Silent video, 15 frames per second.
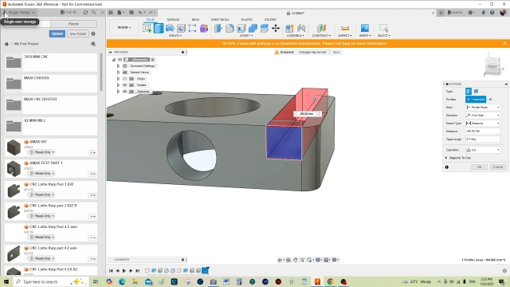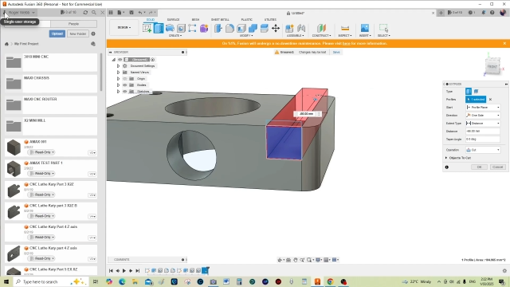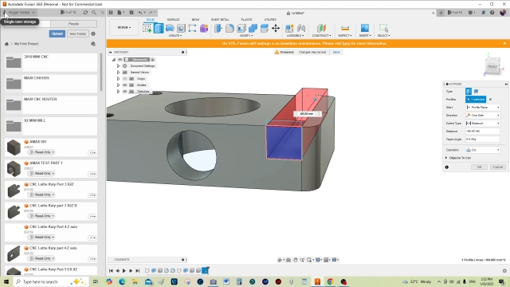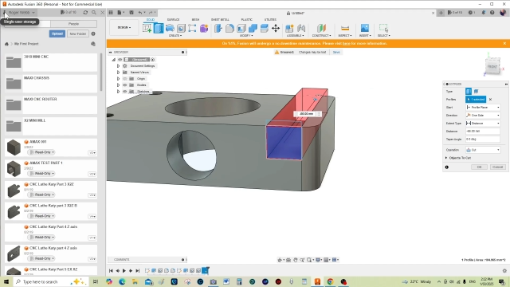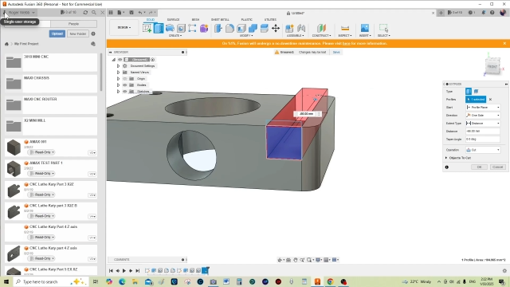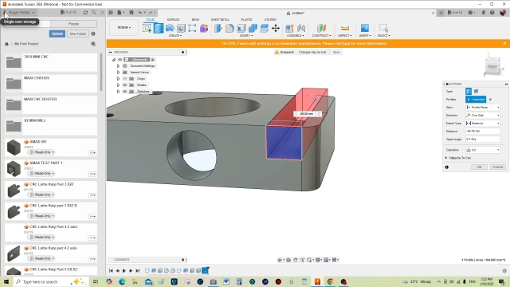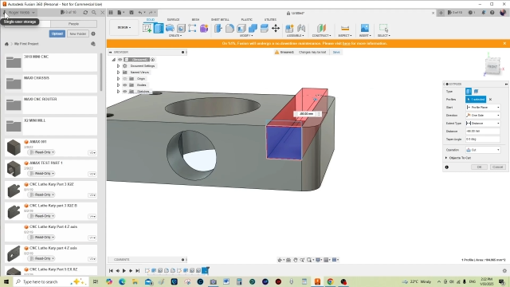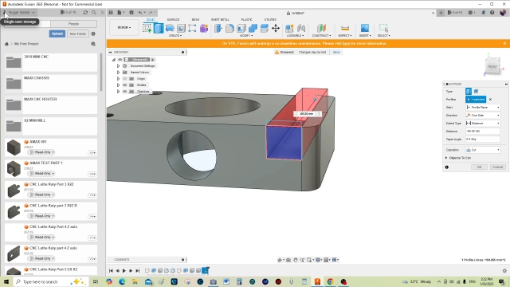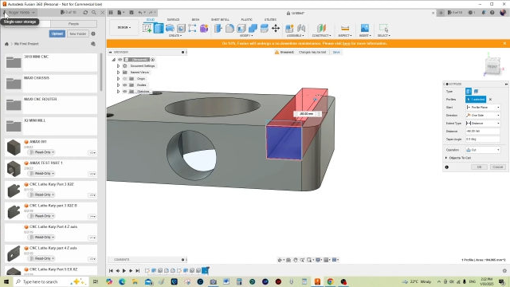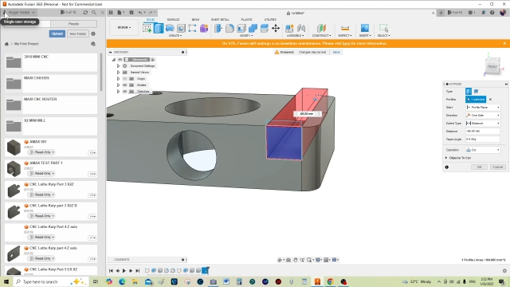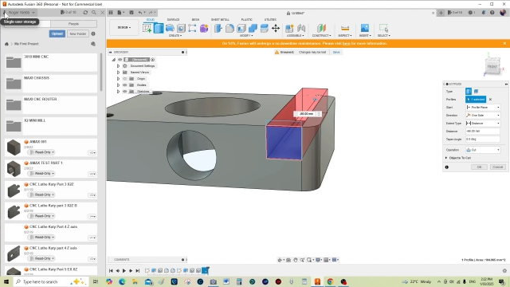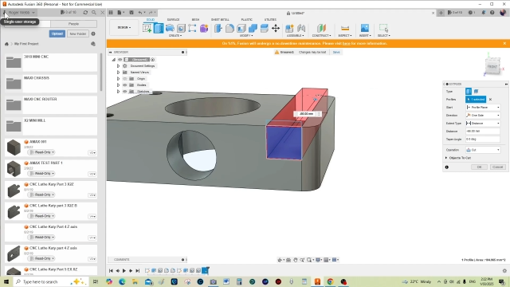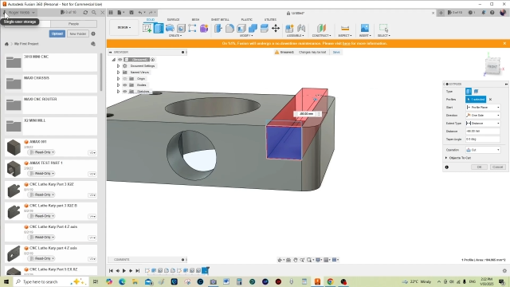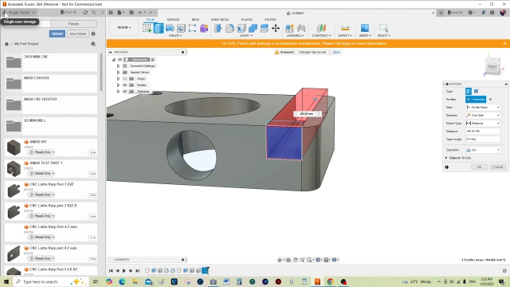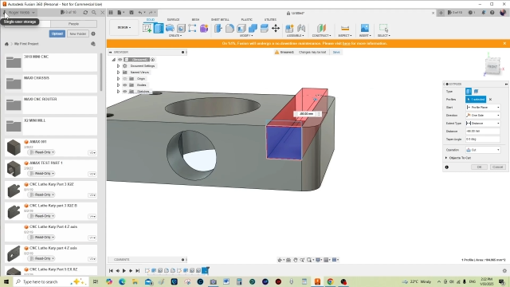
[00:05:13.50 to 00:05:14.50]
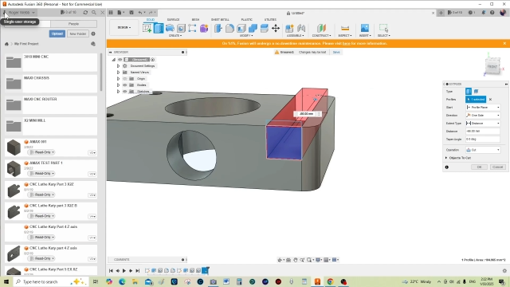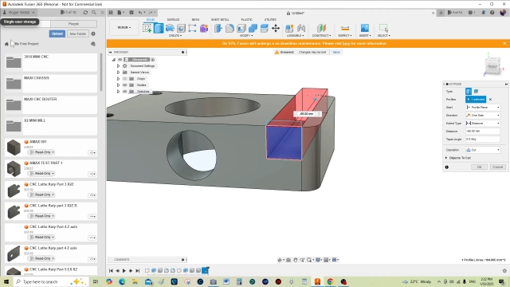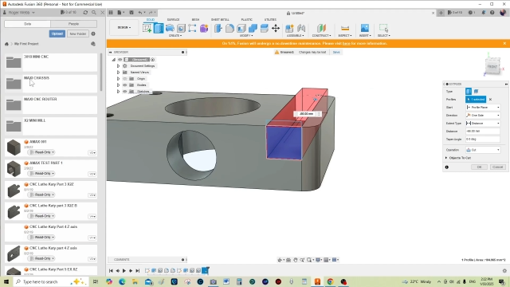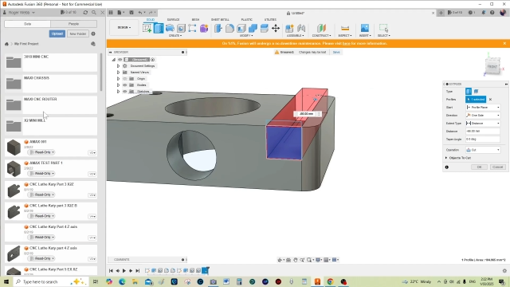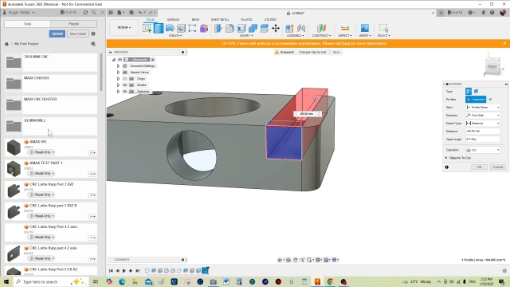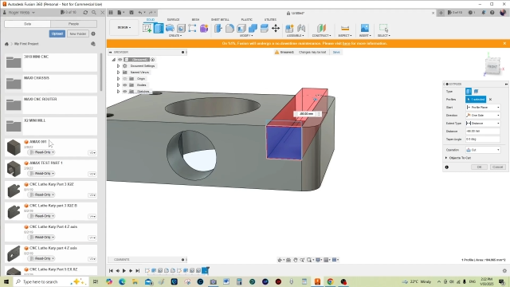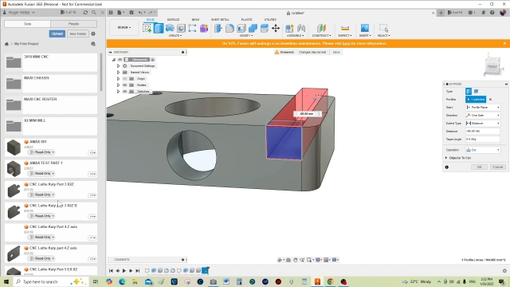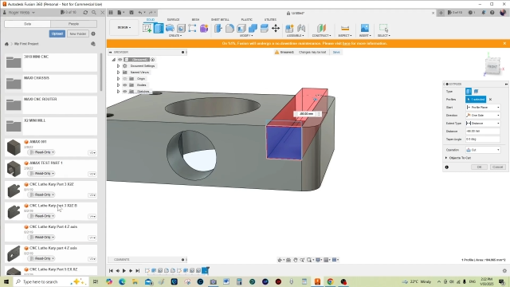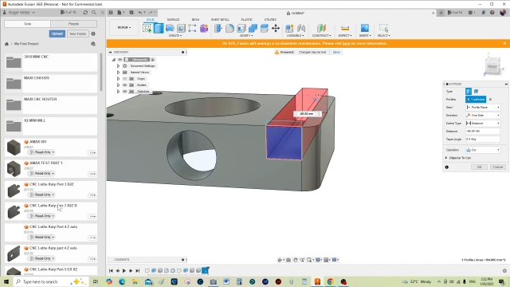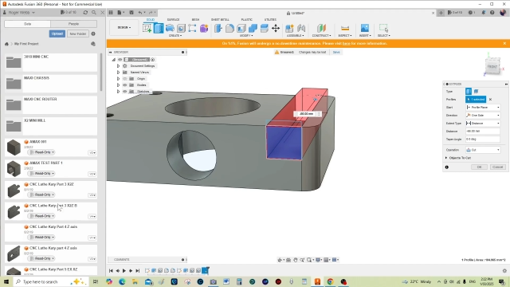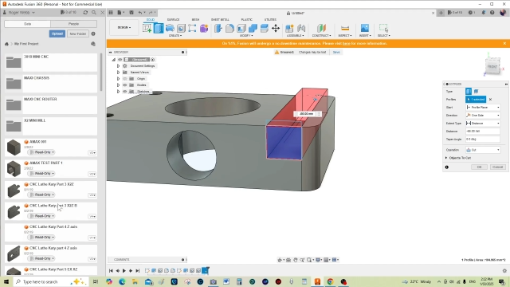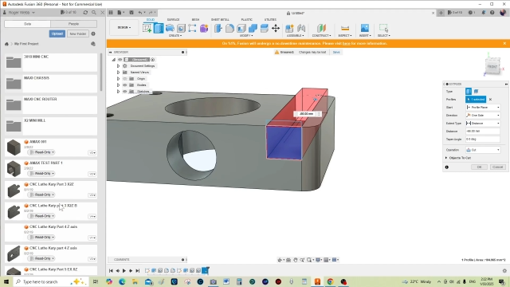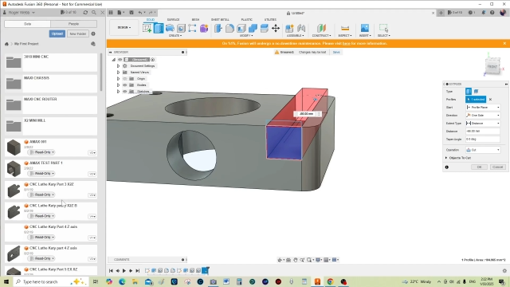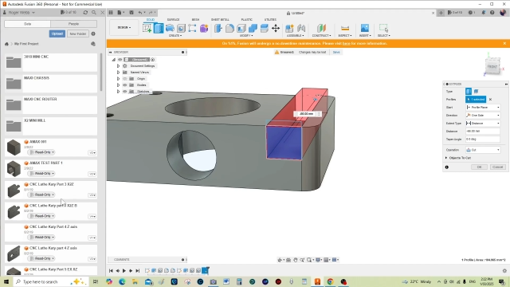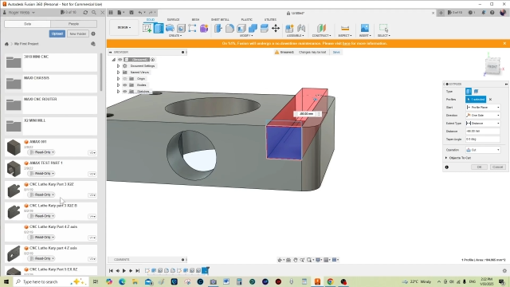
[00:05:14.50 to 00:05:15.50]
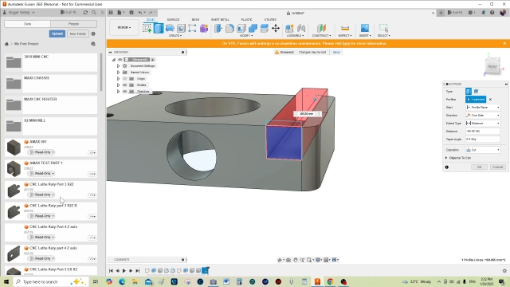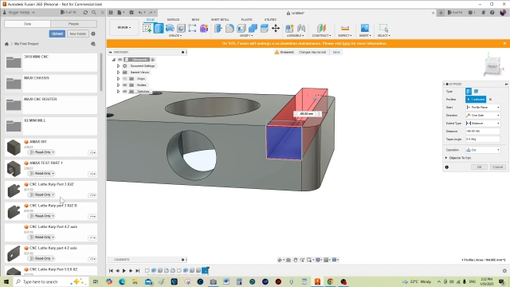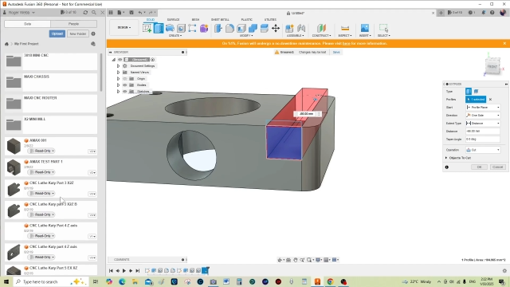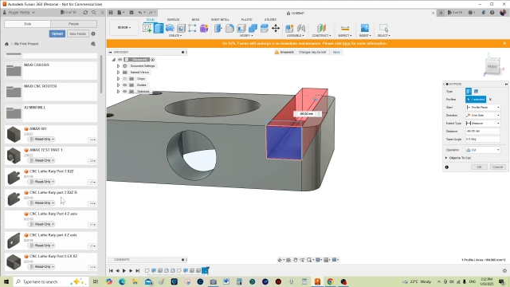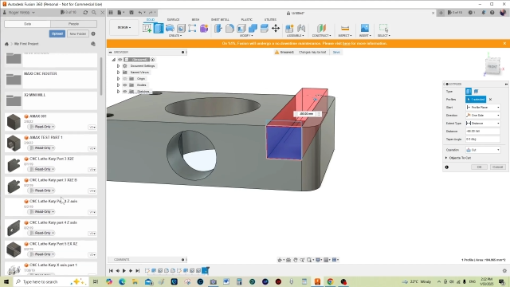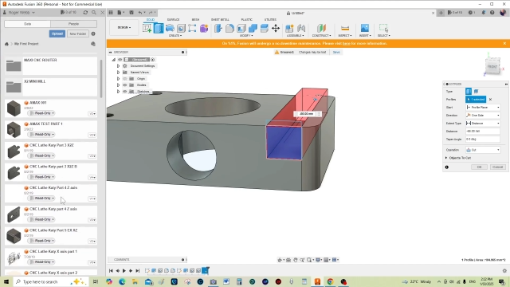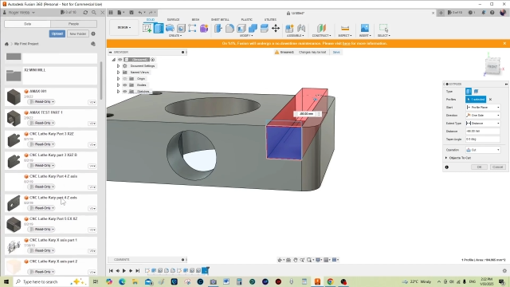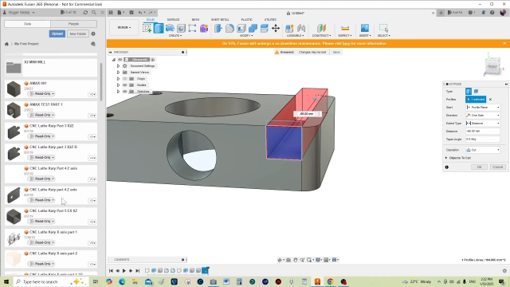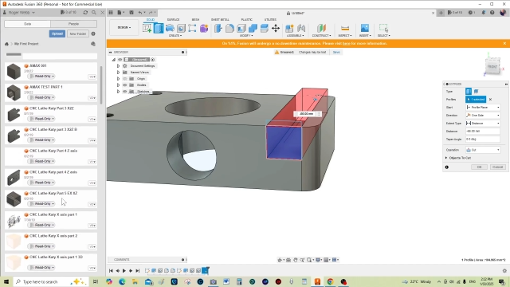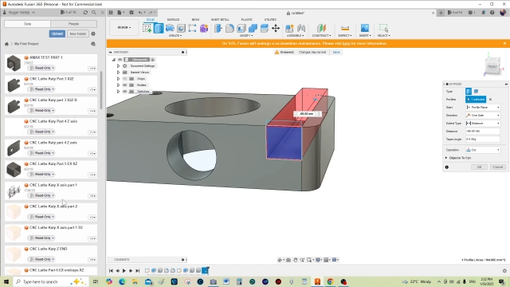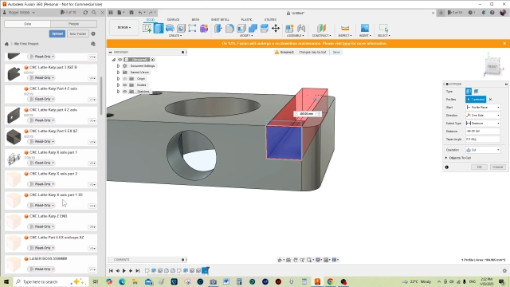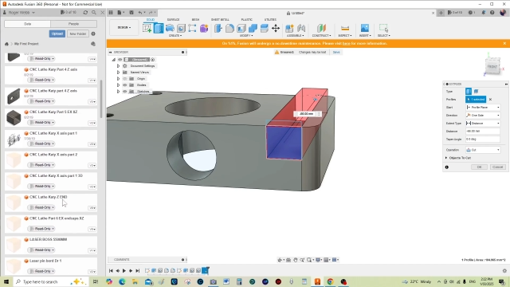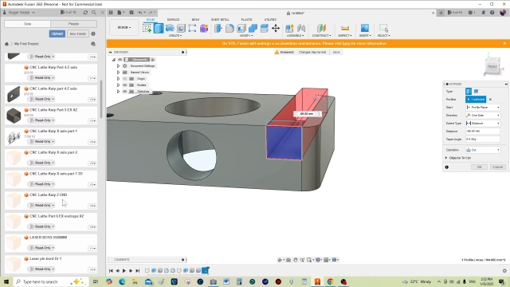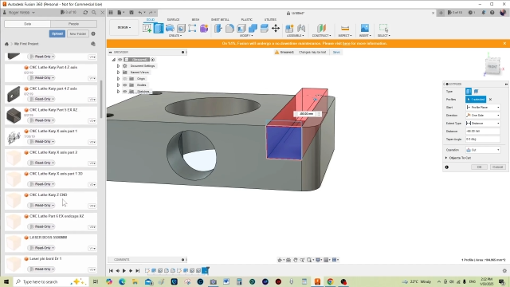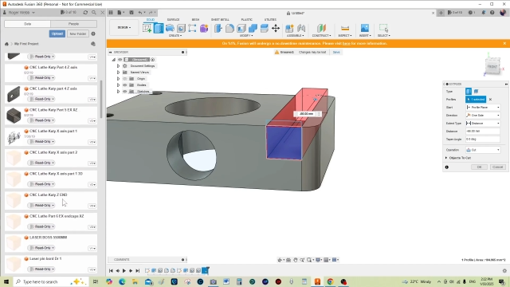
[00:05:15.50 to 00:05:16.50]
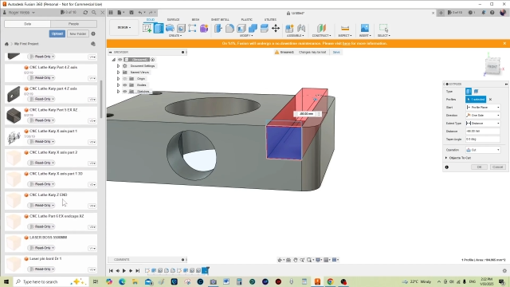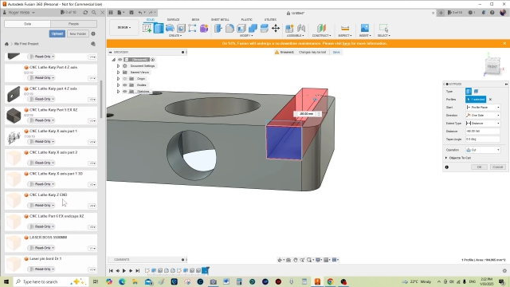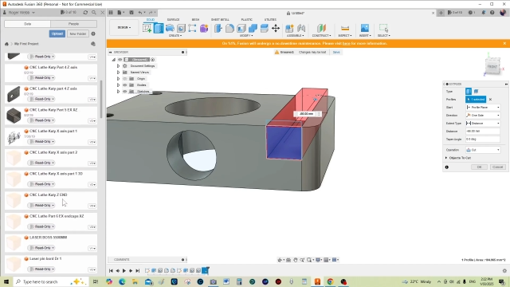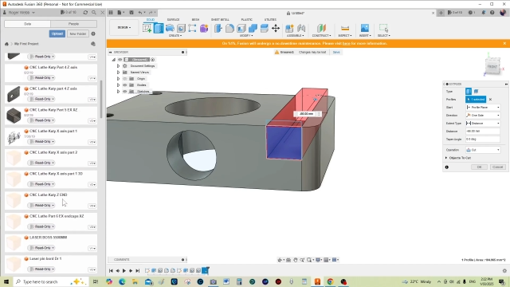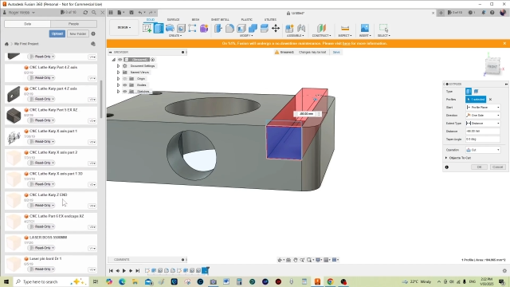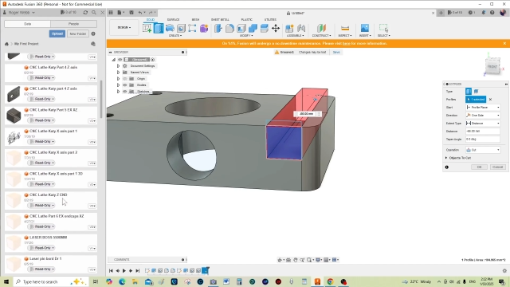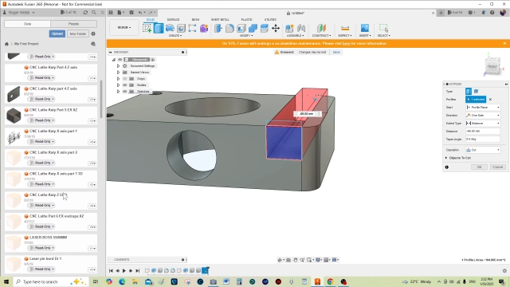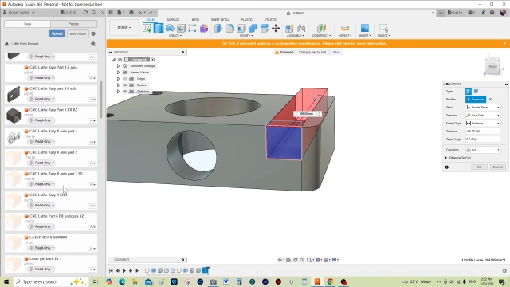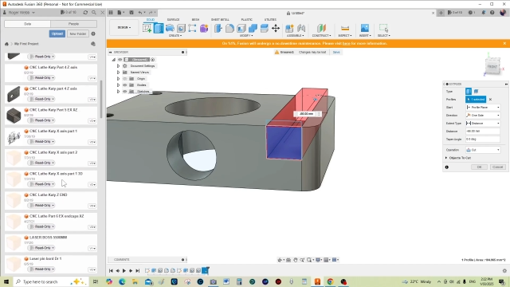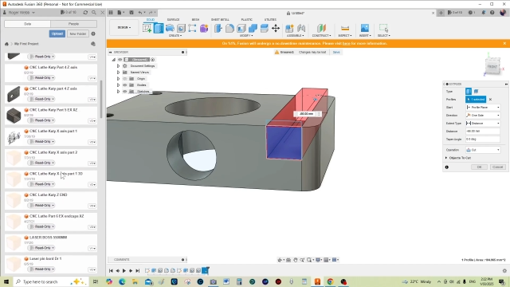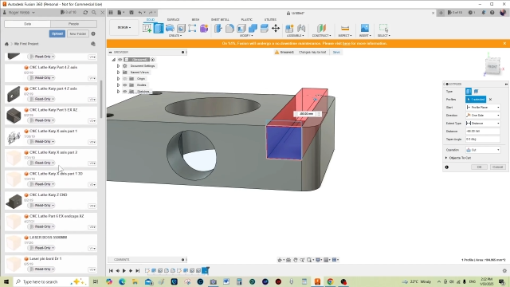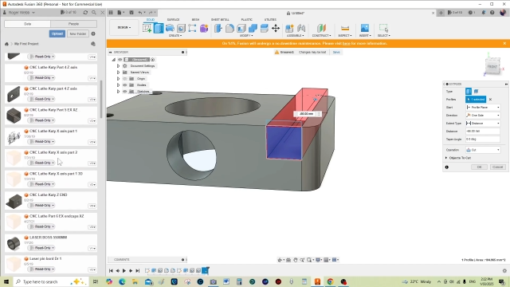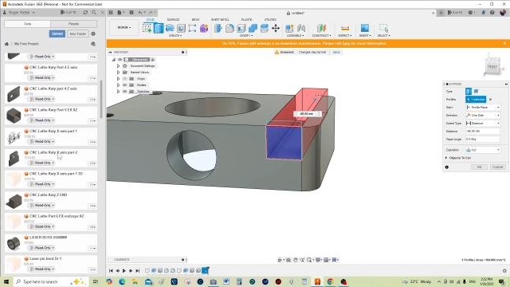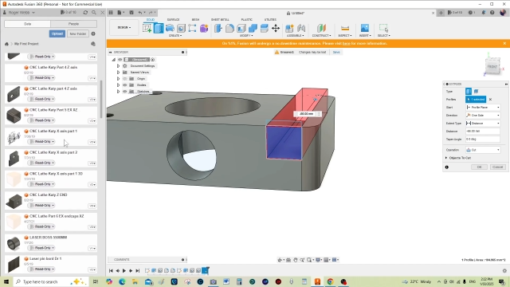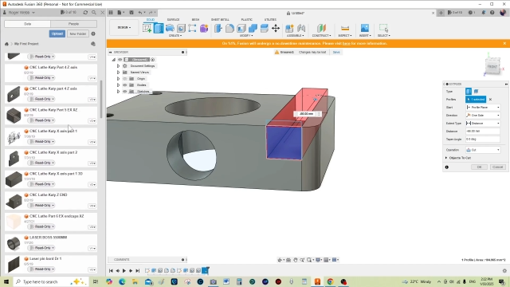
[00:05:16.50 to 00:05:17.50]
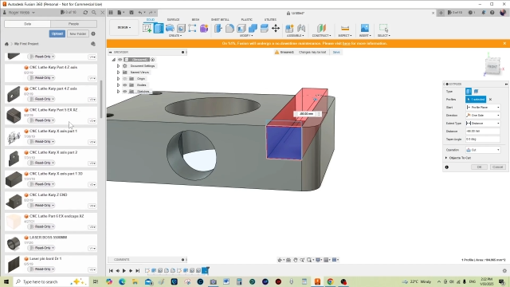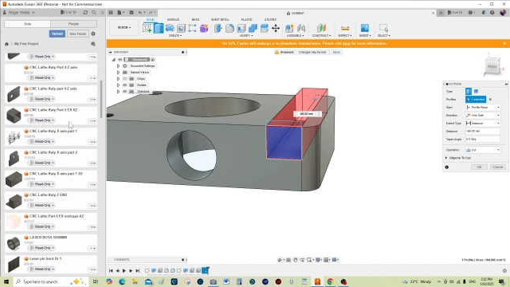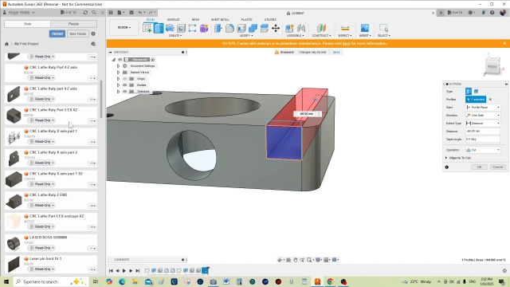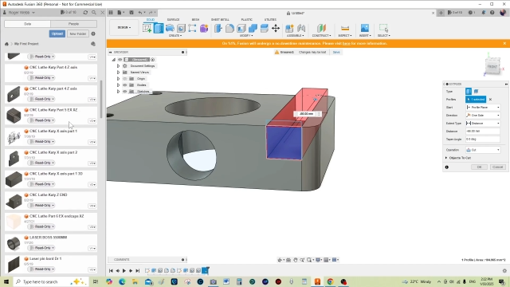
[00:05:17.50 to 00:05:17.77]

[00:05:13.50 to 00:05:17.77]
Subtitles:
(no speaker visible)